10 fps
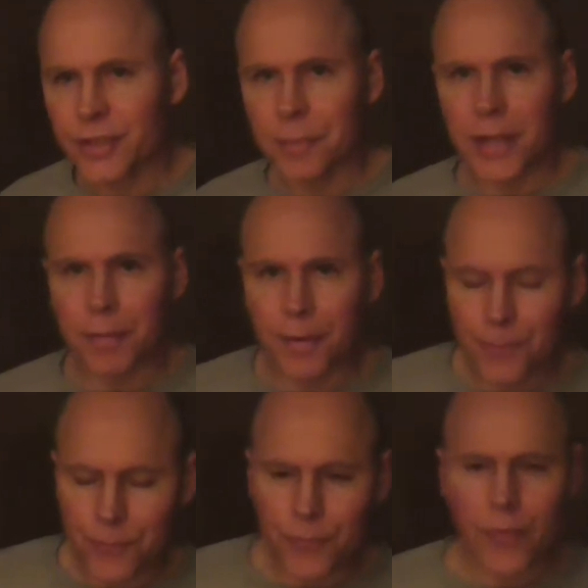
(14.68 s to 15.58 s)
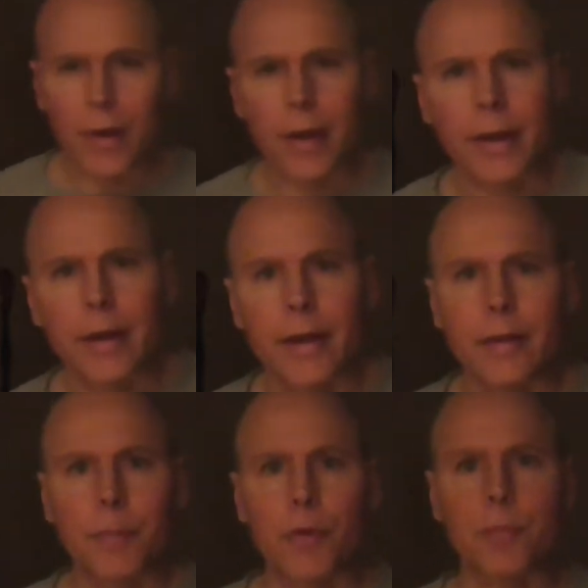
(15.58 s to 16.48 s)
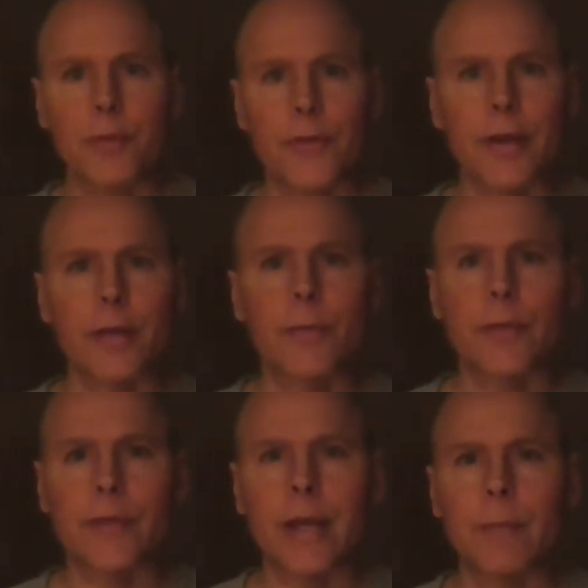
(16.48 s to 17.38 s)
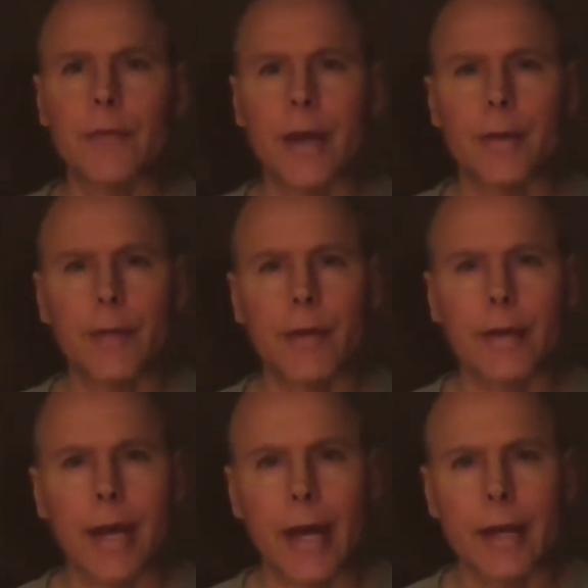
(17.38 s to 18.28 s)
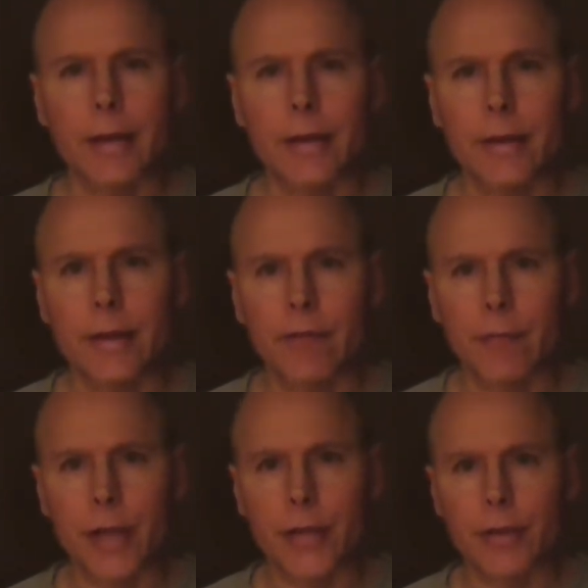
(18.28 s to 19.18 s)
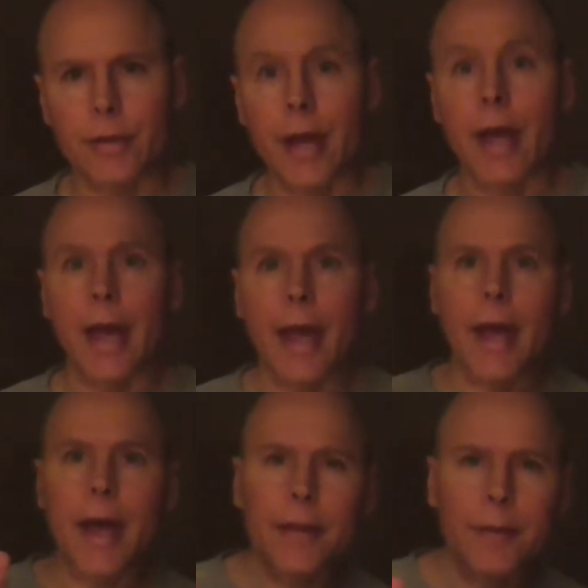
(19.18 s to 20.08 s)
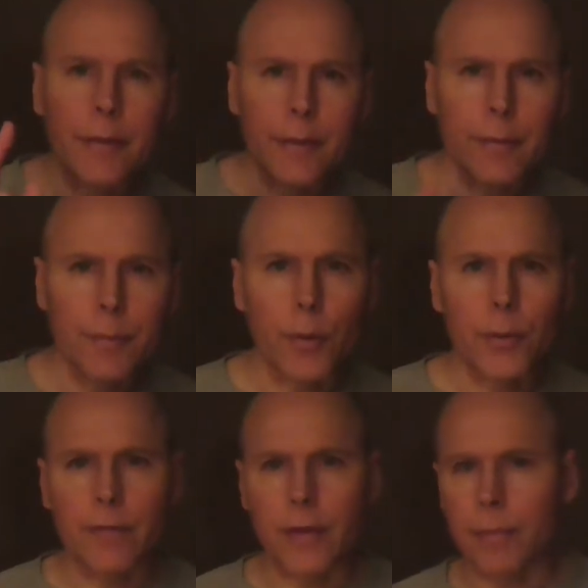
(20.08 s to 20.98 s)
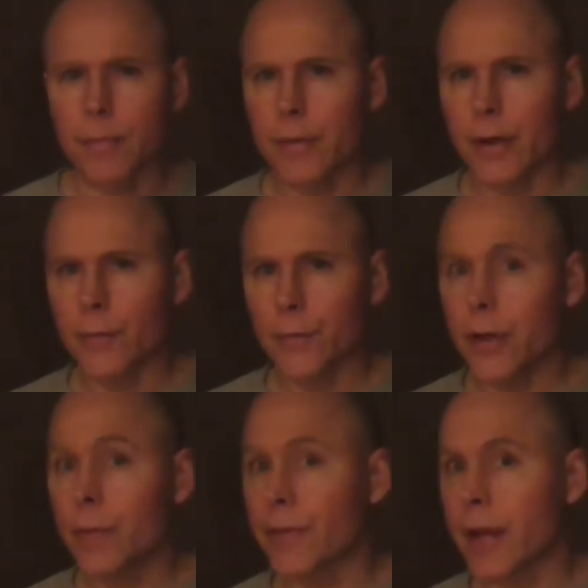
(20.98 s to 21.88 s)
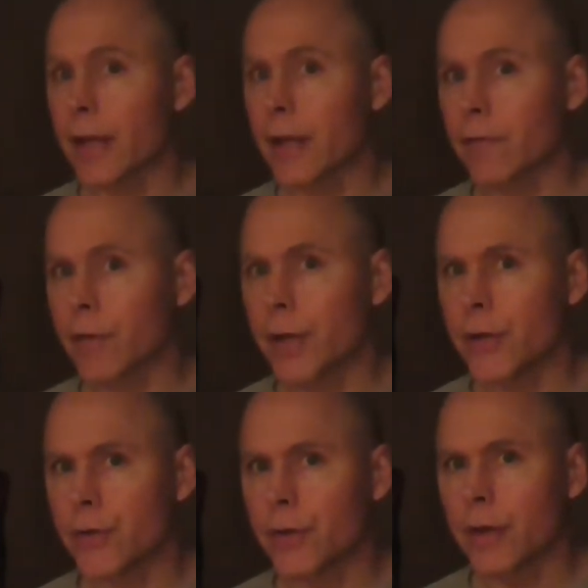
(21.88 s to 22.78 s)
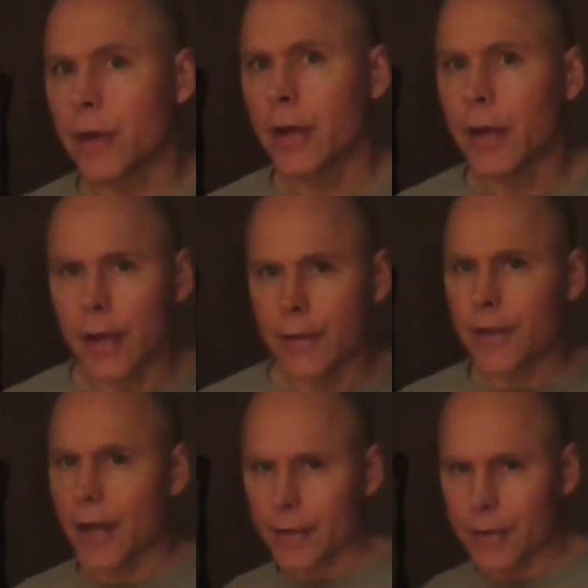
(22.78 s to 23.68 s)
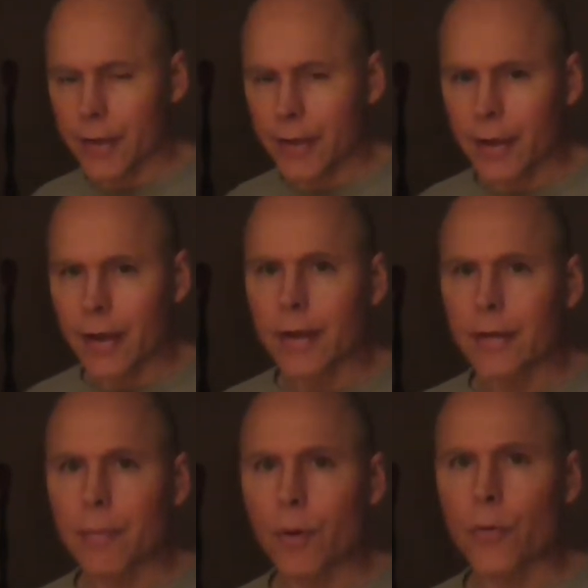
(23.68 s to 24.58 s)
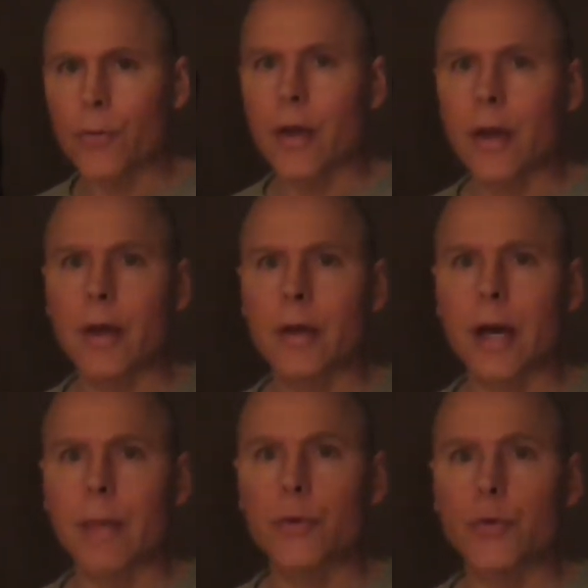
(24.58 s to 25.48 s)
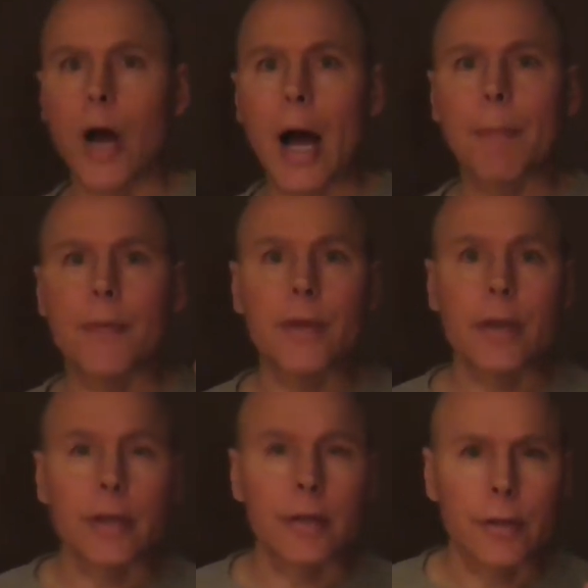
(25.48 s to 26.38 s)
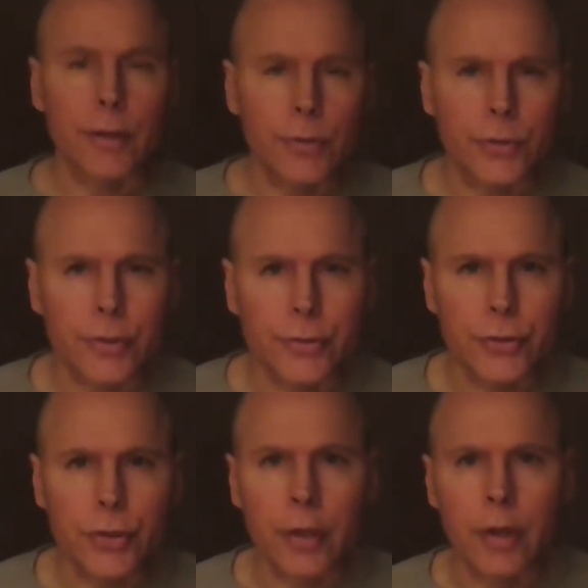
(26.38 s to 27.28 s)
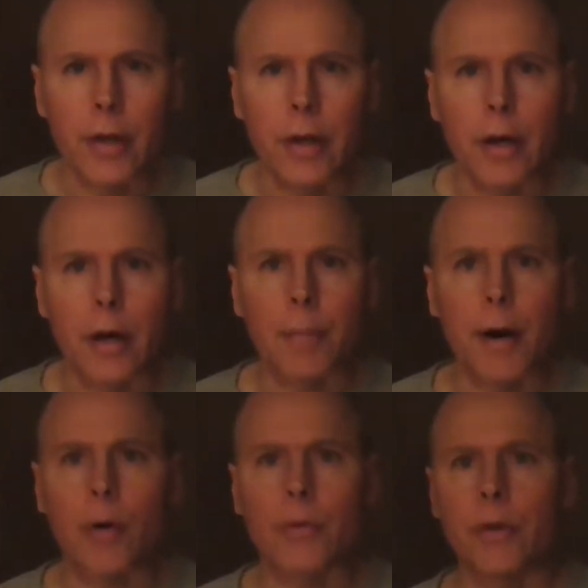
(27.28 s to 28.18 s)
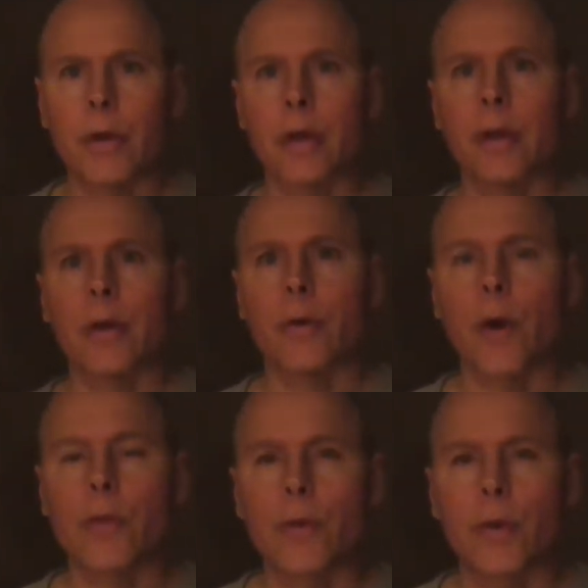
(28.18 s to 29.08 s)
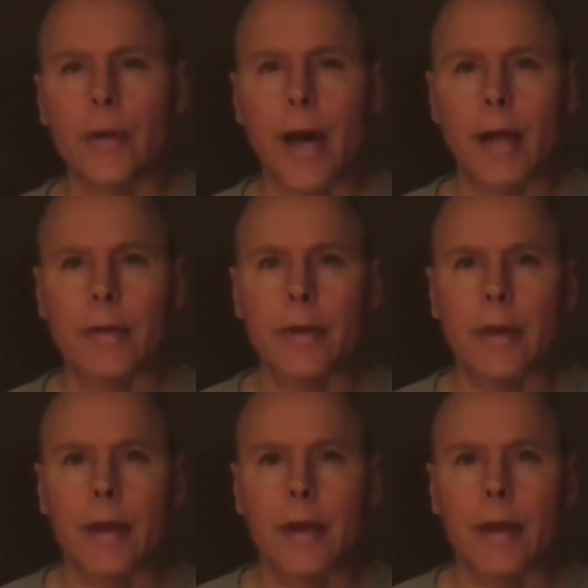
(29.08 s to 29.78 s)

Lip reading: people. They're both presented with the same scientific data and information, and both of them agree with that information. And yet, they both come to opposite conclusions about whether or not